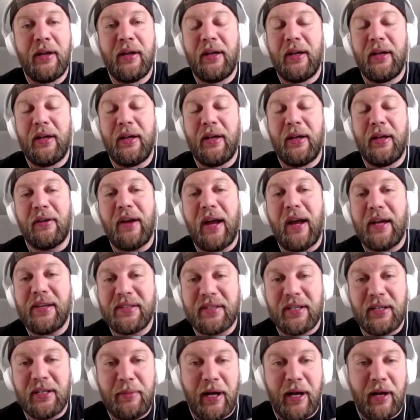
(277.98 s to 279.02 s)
they're
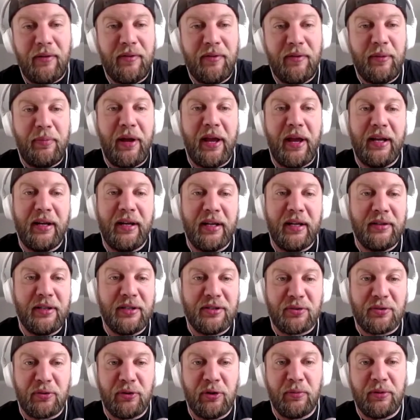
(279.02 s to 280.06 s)
asking about the paint in
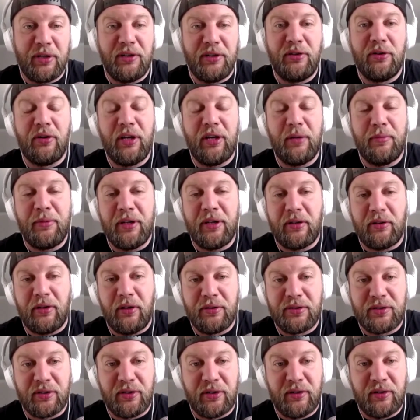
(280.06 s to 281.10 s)
this room. Can you go get me a
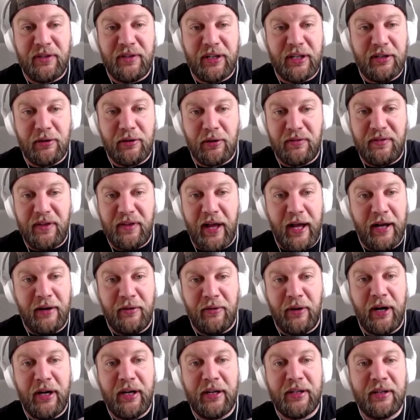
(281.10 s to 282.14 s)
closer video of that,
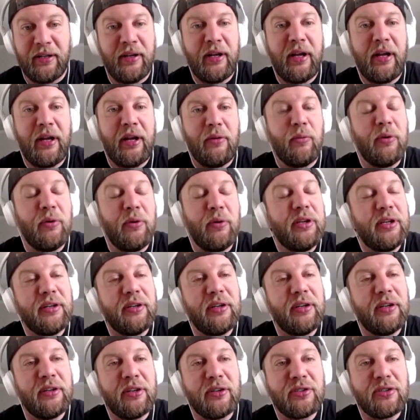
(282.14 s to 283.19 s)
right? And
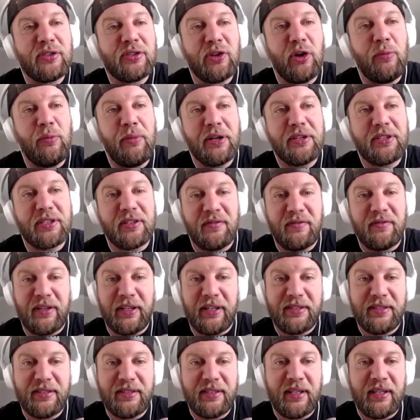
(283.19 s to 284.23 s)
there's so much of
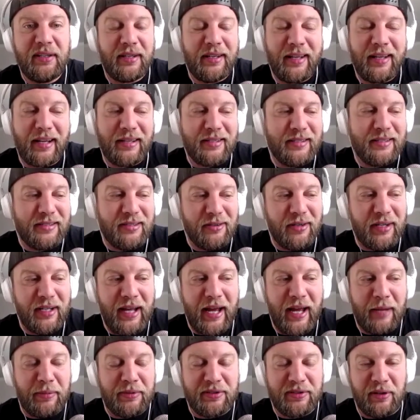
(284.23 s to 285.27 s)
this. And guys, this already
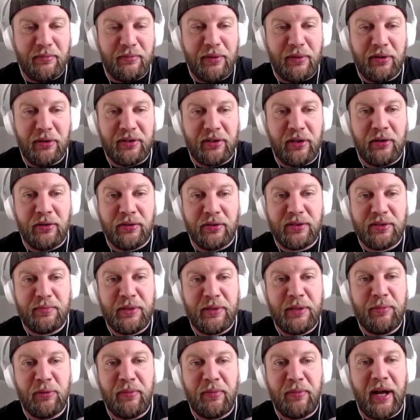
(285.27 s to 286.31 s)
happens on both coasts.
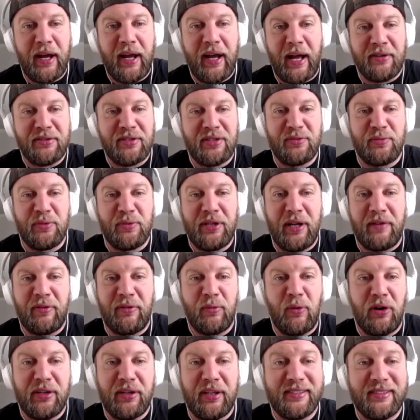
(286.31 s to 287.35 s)
People buy houses with never
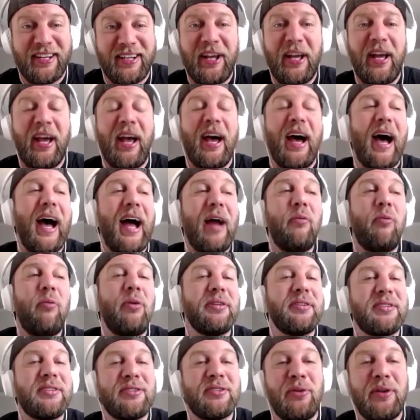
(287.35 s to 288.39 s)
walking inside. I once
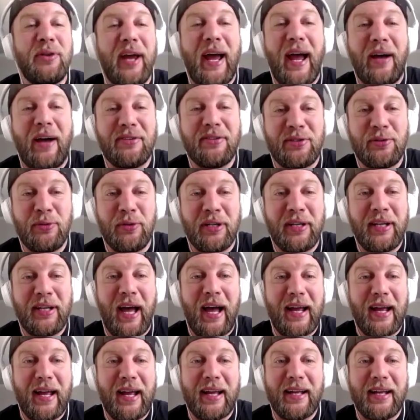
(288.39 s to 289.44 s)
sold a house to a
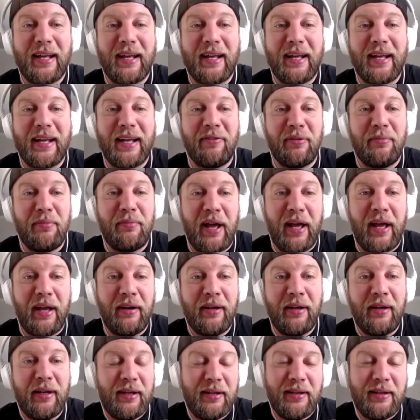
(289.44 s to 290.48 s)
guy I had never met
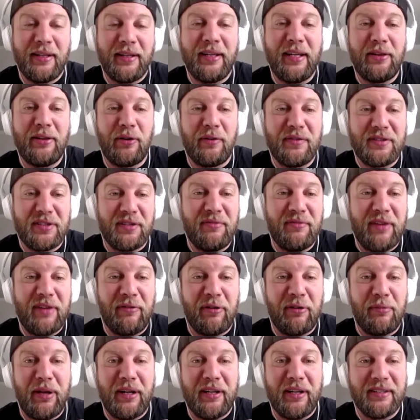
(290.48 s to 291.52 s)
that neither of us have never
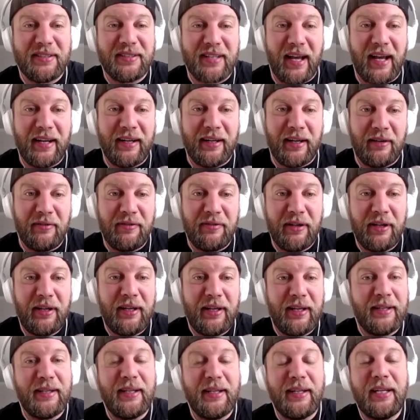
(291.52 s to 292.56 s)
been inside of
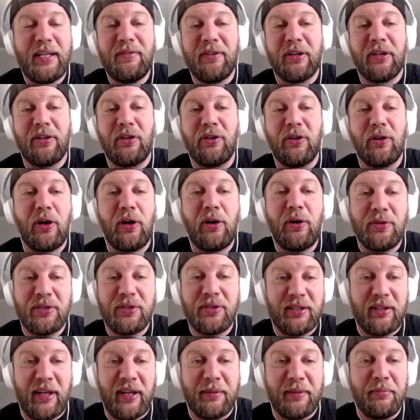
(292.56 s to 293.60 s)
and didn't even close it,
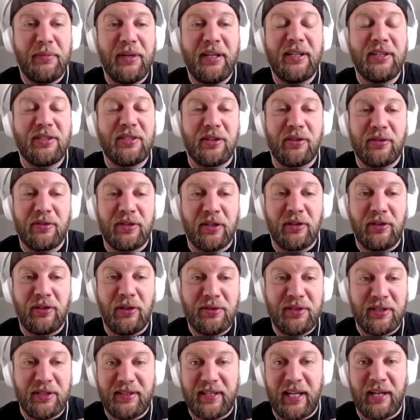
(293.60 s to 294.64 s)
meet each other at the
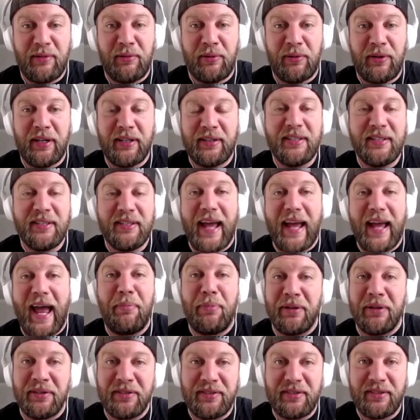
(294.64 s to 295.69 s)
closing table. This
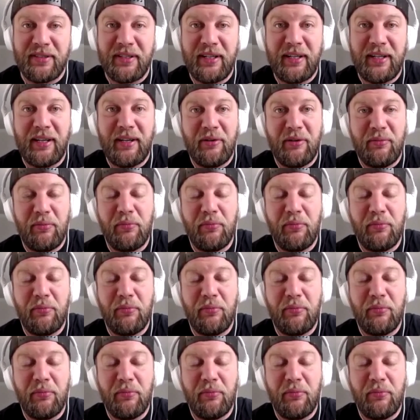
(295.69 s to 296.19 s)
happens more